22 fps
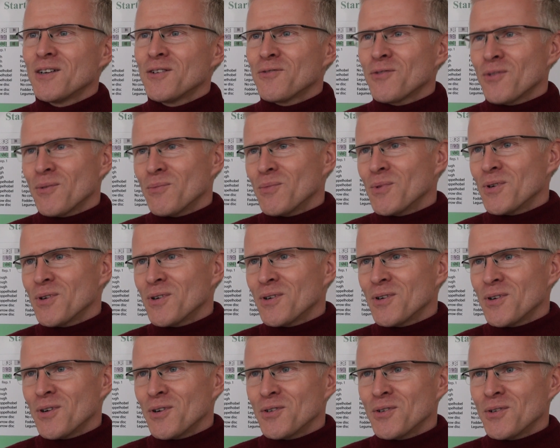from uh,
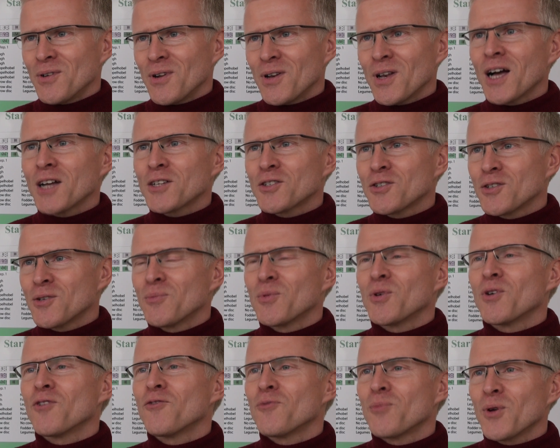a, a, large
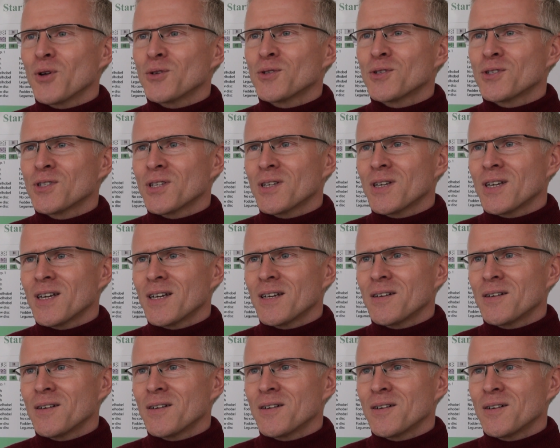number of plots
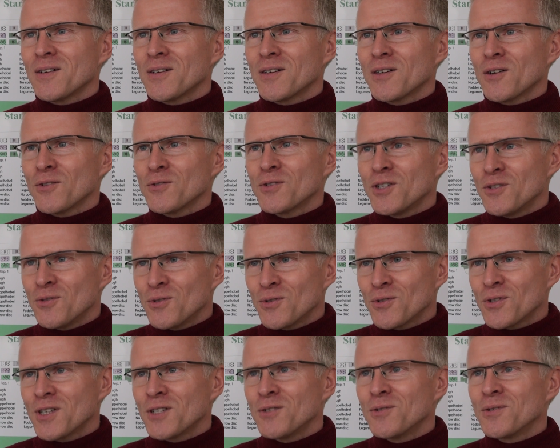
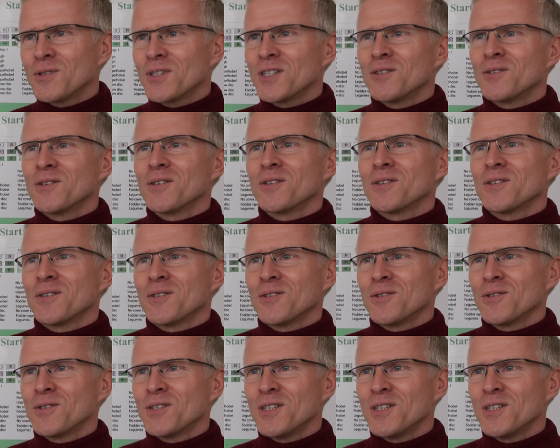continuously during the, the